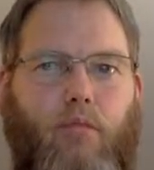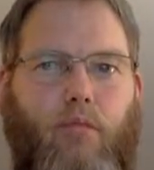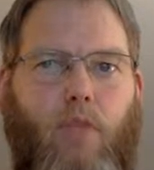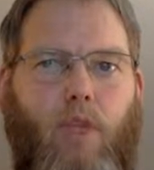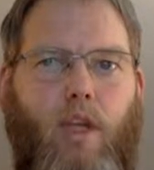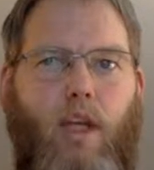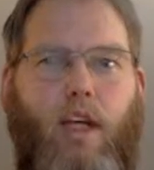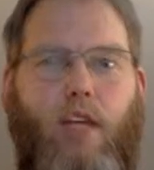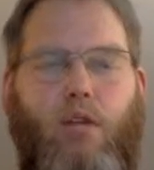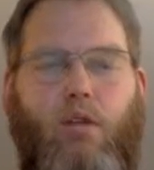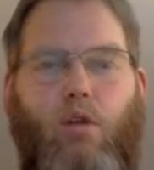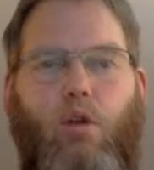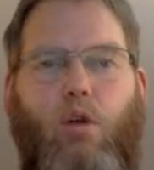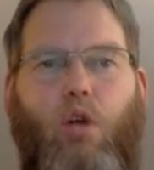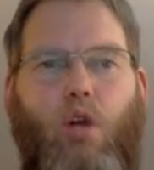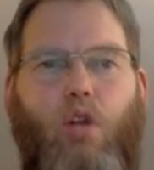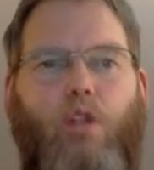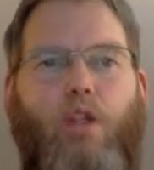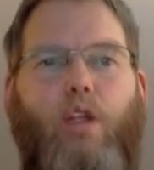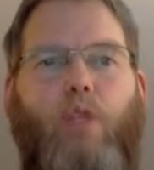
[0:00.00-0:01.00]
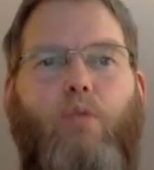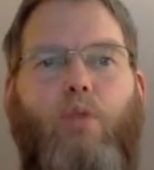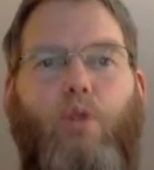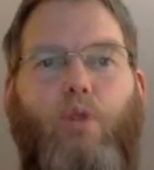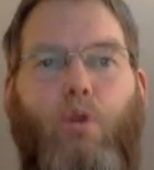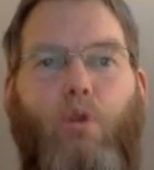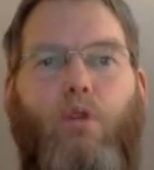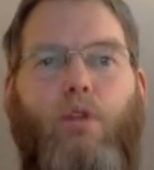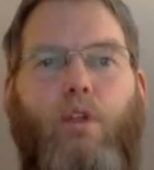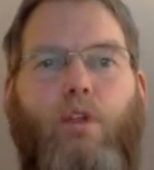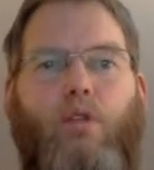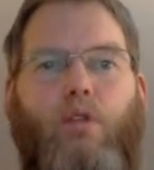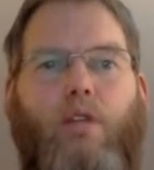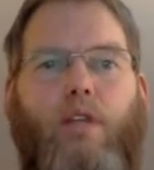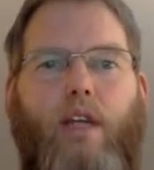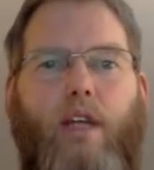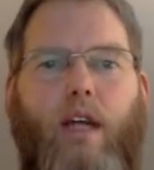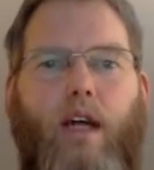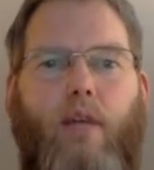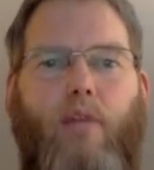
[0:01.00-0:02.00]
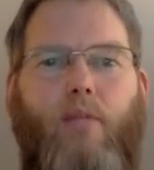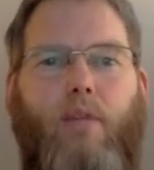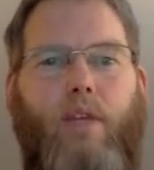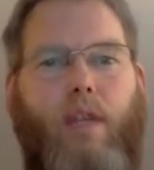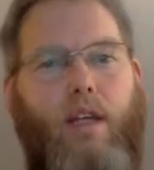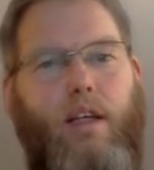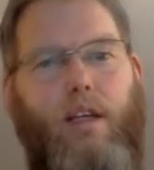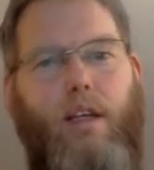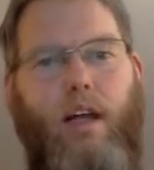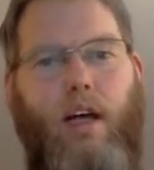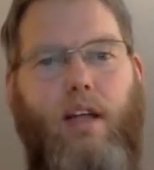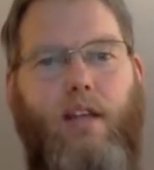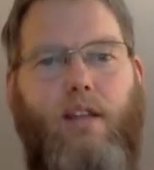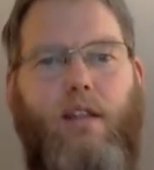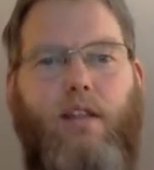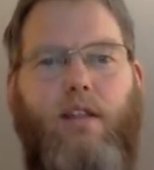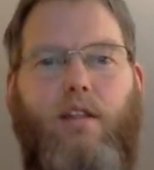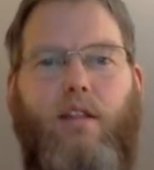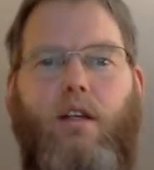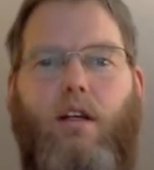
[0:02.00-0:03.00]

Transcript: Yeah, so Logic we don't need to set up, that does it